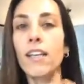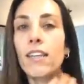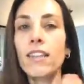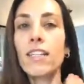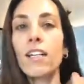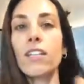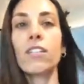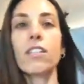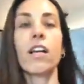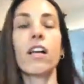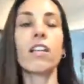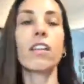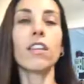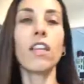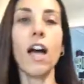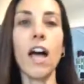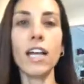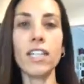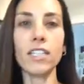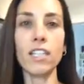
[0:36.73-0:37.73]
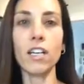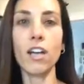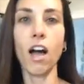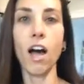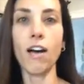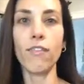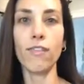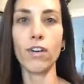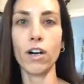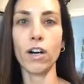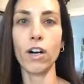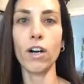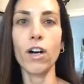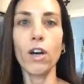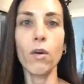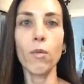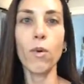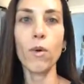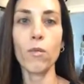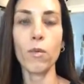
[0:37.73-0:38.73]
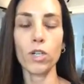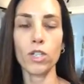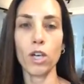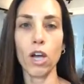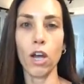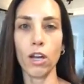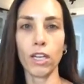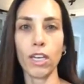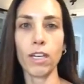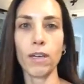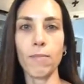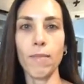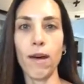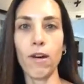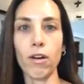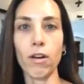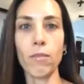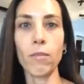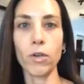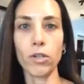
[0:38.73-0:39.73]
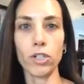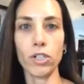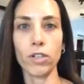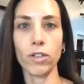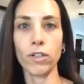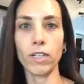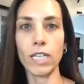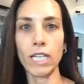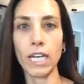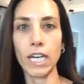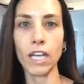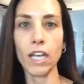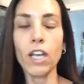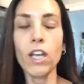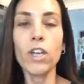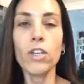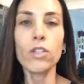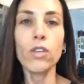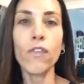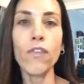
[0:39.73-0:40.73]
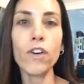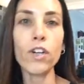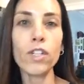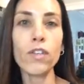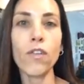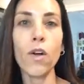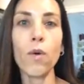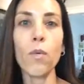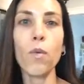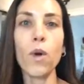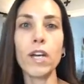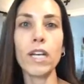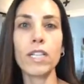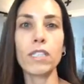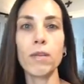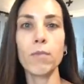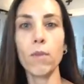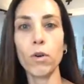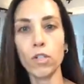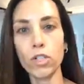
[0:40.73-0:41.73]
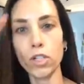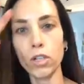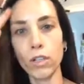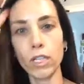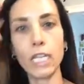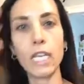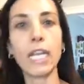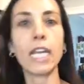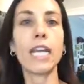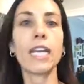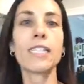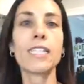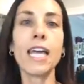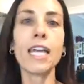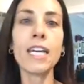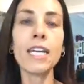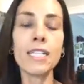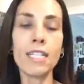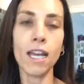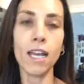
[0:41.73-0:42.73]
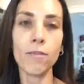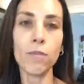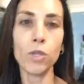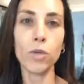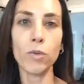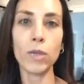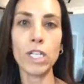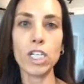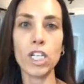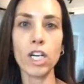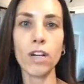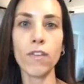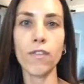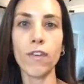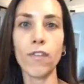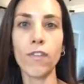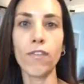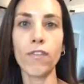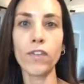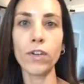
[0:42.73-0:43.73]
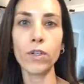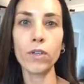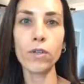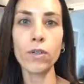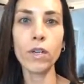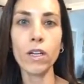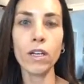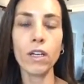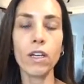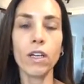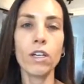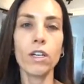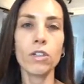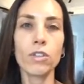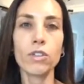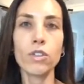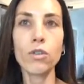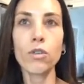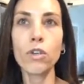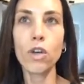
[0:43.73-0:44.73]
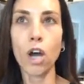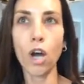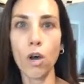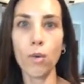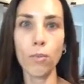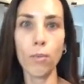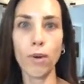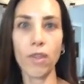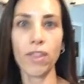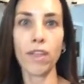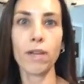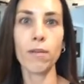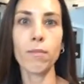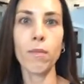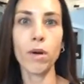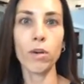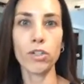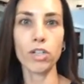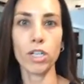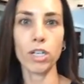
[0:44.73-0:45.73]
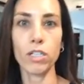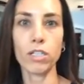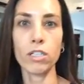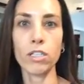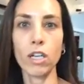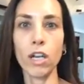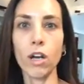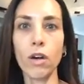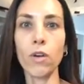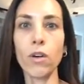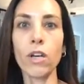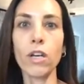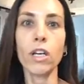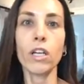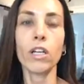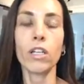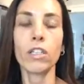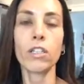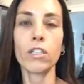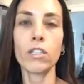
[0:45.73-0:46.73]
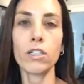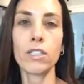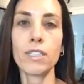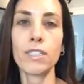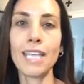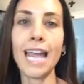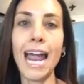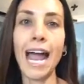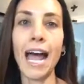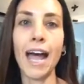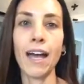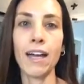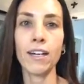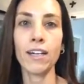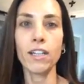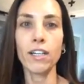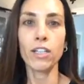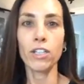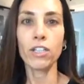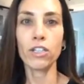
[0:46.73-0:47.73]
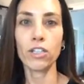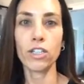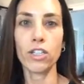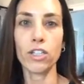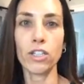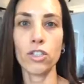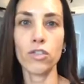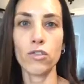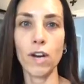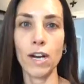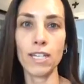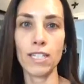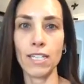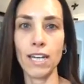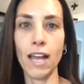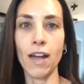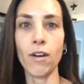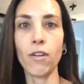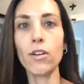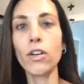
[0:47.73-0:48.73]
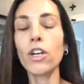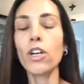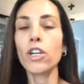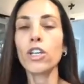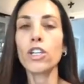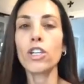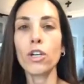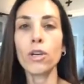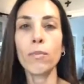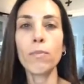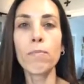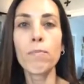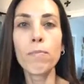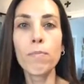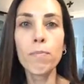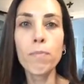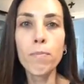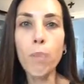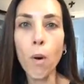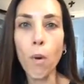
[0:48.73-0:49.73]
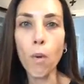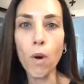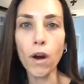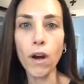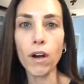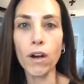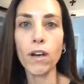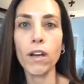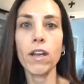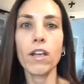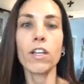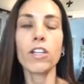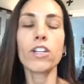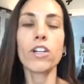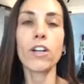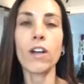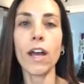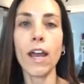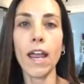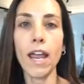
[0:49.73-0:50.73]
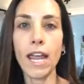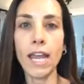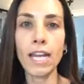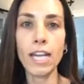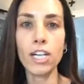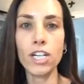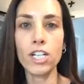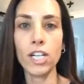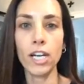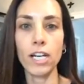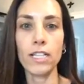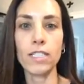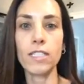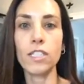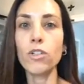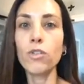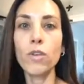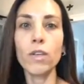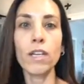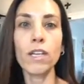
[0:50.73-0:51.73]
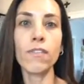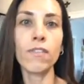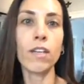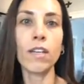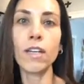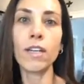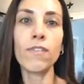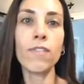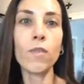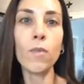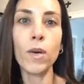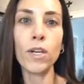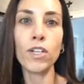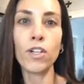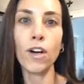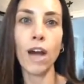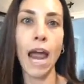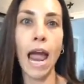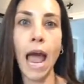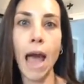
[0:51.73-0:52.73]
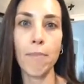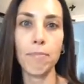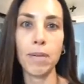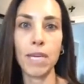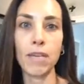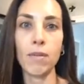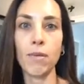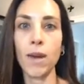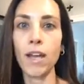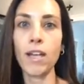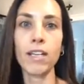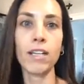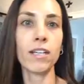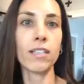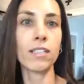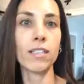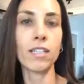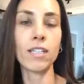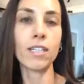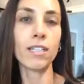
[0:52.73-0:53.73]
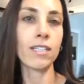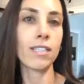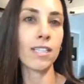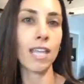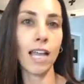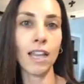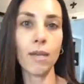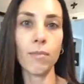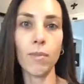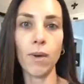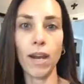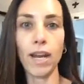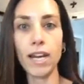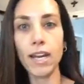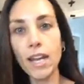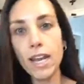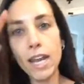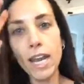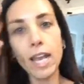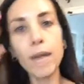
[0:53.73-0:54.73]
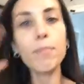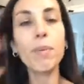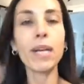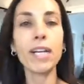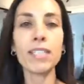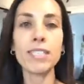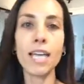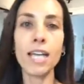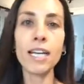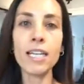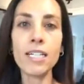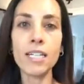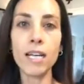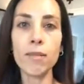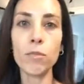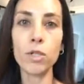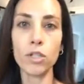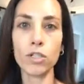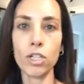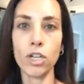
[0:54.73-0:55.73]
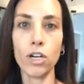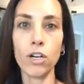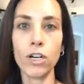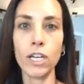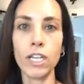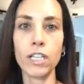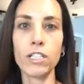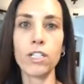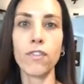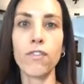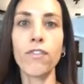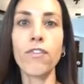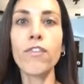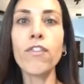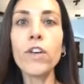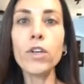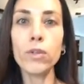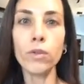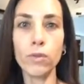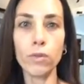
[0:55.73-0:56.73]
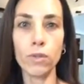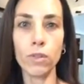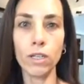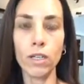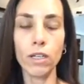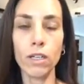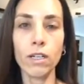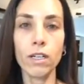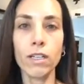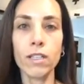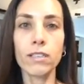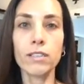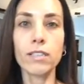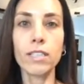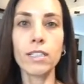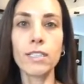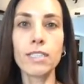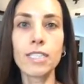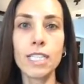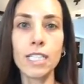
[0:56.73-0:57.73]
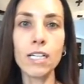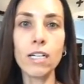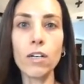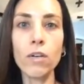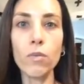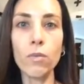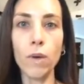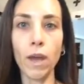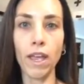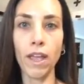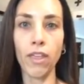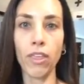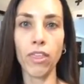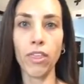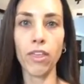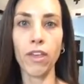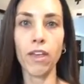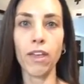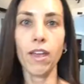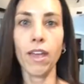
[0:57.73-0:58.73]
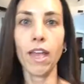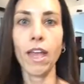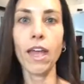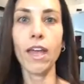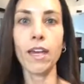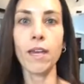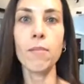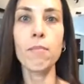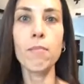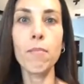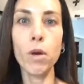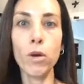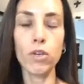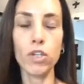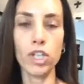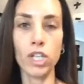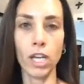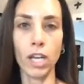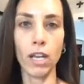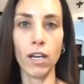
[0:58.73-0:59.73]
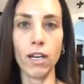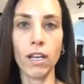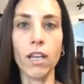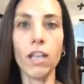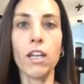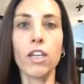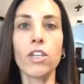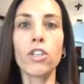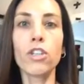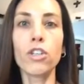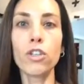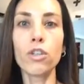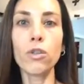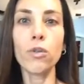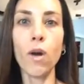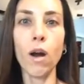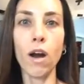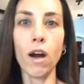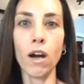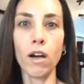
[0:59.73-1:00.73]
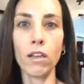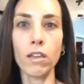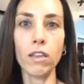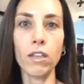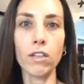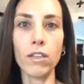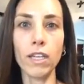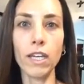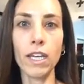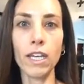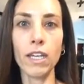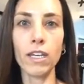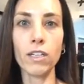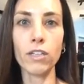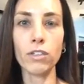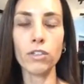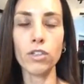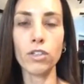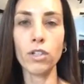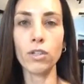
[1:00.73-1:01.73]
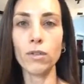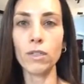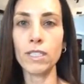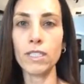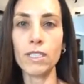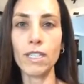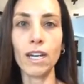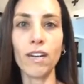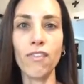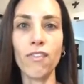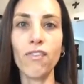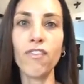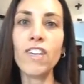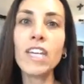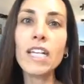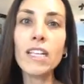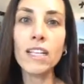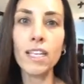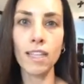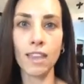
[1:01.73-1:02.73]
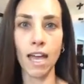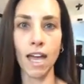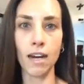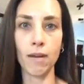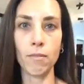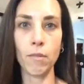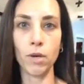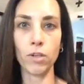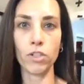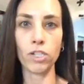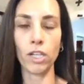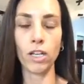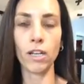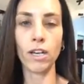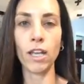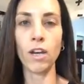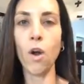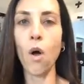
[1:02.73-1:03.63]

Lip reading: there's a lot to cover when we're talking about emotional eating. So first of all, what is emotional eating? It's anytime you're reaching for food to cope with an emotion. So you're sad, you're stressed out, you're bored, you're anxious. You can even when you're happy, right? To celebrate. But it's anytime you're turning to food to deal with an emotion. You are looking to, instead of feeling that emotion and